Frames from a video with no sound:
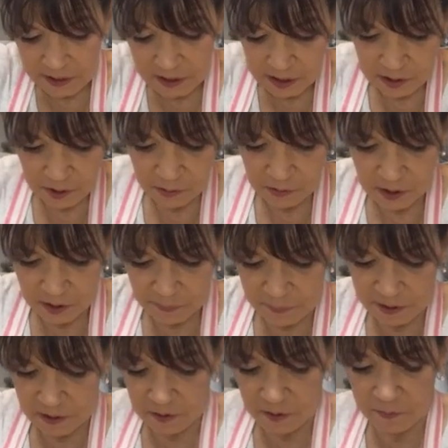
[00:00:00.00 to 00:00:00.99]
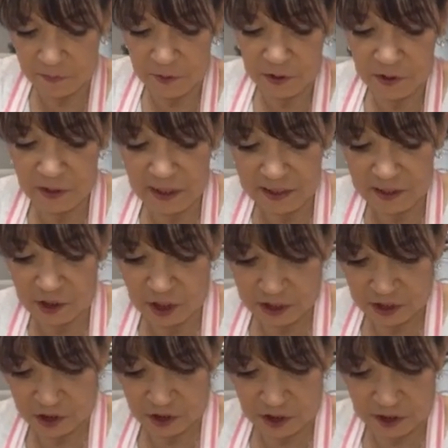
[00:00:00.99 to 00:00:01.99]
it's known to be good for your
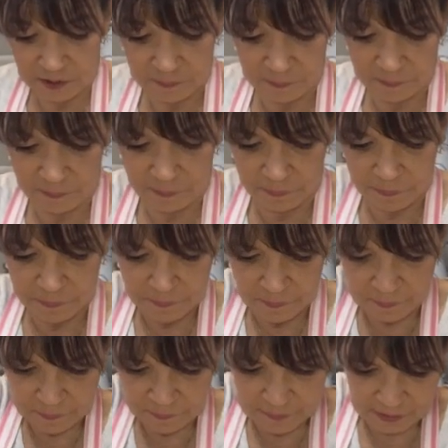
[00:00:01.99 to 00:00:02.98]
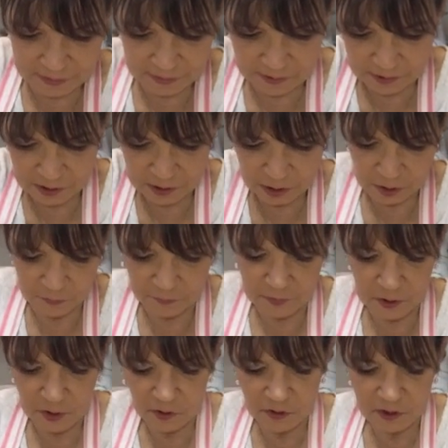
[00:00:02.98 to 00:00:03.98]
digestion. So
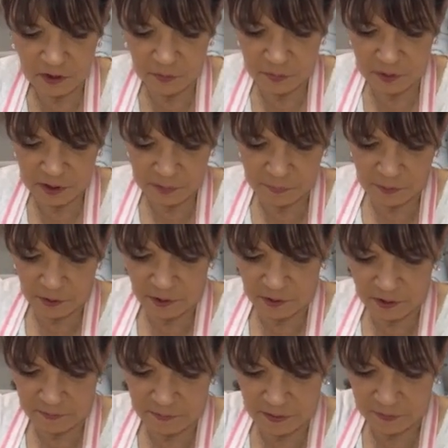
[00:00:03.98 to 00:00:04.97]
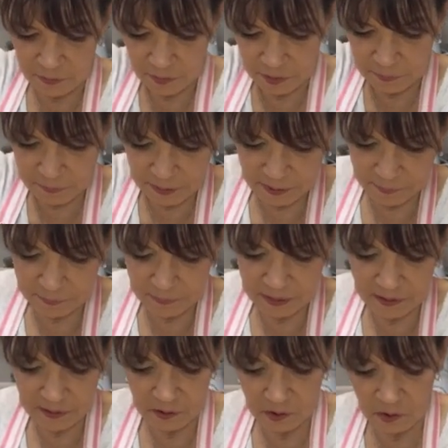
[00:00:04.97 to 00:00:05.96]
finocchio was a part of every big
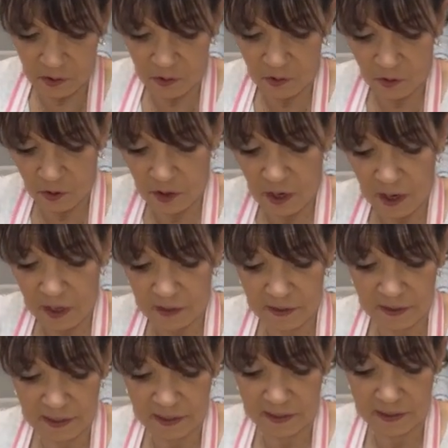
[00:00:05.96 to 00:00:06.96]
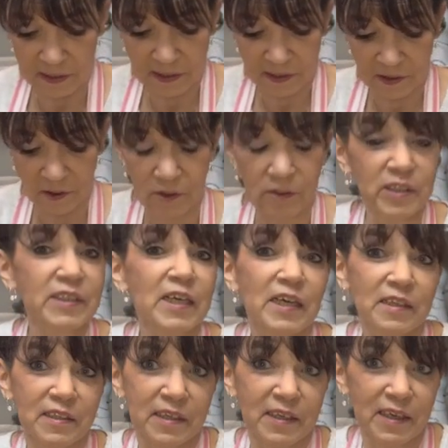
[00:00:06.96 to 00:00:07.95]
meal or holiday in our
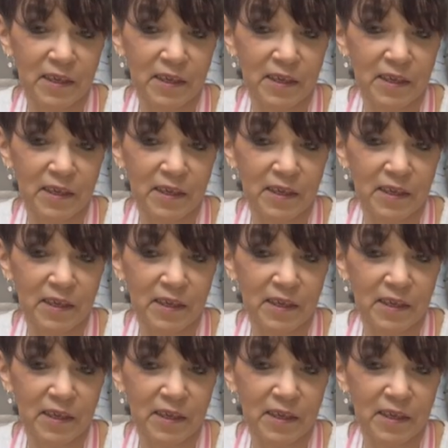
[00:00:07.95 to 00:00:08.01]
Italian